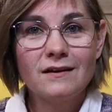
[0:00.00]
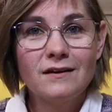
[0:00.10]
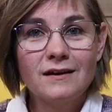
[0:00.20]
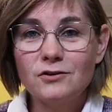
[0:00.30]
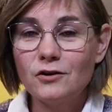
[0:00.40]

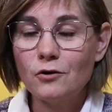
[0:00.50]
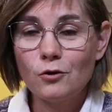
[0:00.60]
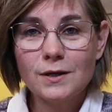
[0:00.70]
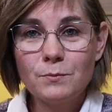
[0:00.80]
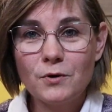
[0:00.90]
not
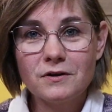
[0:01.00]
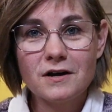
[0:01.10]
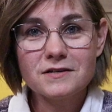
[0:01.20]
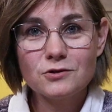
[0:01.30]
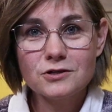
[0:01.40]
only
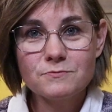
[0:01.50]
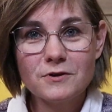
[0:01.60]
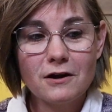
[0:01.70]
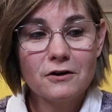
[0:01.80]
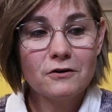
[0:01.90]
podcasters, but
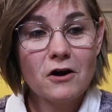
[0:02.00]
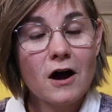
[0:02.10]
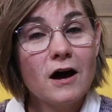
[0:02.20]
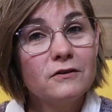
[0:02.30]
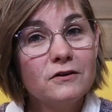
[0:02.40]
a lot of
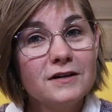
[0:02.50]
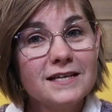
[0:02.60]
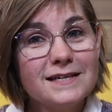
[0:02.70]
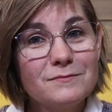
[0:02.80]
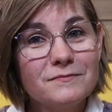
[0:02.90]
other
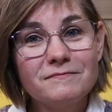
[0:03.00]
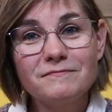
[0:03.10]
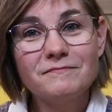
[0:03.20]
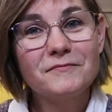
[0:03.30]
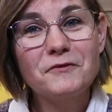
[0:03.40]
knitting
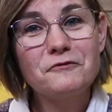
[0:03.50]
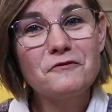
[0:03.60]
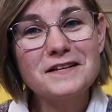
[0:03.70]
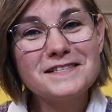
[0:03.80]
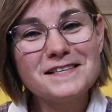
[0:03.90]

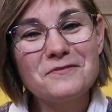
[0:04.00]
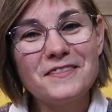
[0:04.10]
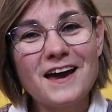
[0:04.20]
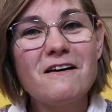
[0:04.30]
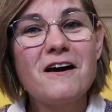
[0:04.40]
friends out
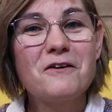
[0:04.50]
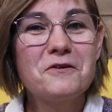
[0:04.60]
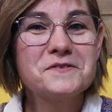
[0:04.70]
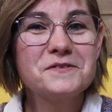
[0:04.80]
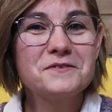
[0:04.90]
there are
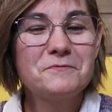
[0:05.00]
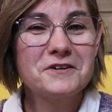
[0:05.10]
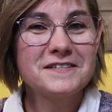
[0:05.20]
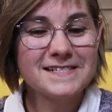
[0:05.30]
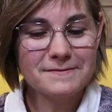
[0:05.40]
also
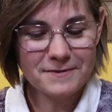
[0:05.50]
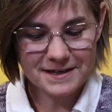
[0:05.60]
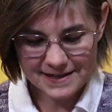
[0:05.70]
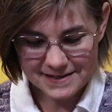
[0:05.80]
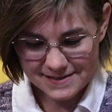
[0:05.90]

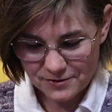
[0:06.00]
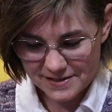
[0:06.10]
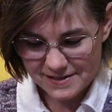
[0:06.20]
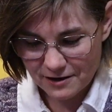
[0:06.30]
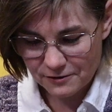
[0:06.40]
participating. So
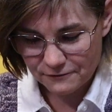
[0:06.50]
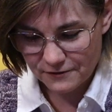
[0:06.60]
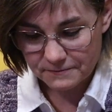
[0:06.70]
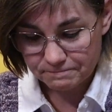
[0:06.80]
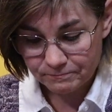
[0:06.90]
it's a lot of
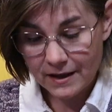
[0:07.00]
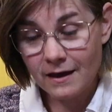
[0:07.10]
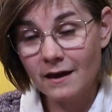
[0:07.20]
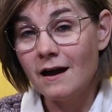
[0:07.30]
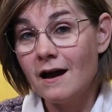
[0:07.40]
fun.
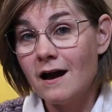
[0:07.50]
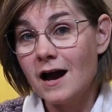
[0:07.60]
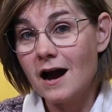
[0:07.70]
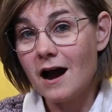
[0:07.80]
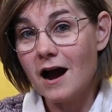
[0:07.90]

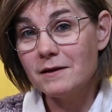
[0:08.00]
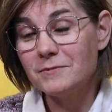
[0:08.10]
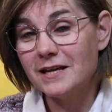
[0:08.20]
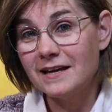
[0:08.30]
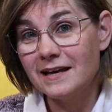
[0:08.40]
I'm
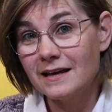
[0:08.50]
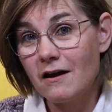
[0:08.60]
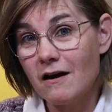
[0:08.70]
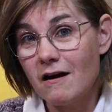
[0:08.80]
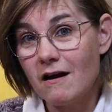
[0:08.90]
knitting
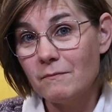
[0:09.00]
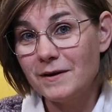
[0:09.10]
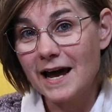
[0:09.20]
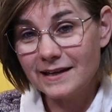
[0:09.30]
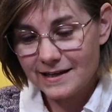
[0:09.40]
a
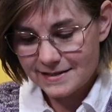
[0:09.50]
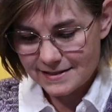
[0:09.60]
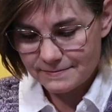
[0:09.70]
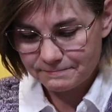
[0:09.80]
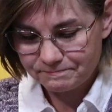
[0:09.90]
blanket,
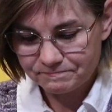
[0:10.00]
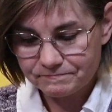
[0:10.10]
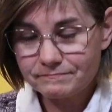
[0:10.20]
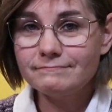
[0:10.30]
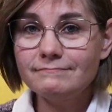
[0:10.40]

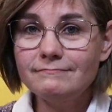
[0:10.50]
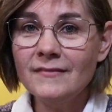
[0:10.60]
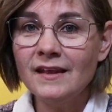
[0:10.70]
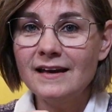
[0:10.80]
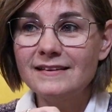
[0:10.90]

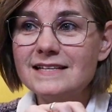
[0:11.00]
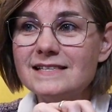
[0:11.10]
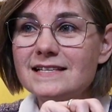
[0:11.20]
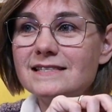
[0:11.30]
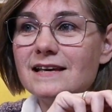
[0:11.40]
and this
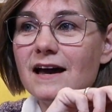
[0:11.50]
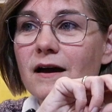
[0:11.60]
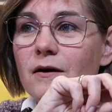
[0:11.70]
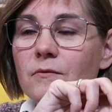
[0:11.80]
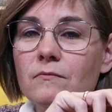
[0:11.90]
is
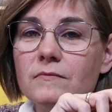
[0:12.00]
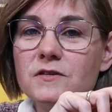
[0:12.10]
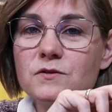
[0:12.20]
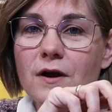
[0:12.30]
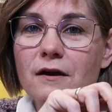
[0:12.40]
the
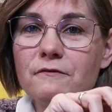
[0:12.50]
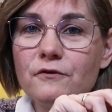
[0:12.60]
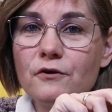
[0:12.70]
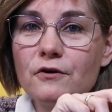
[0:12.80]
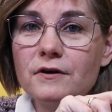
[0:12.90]
square
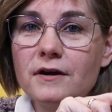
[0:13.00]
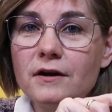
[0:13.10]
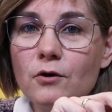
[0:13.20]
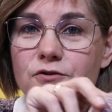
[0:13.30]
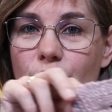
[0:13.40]
for
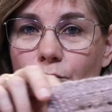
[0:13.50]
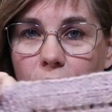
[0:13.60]
October.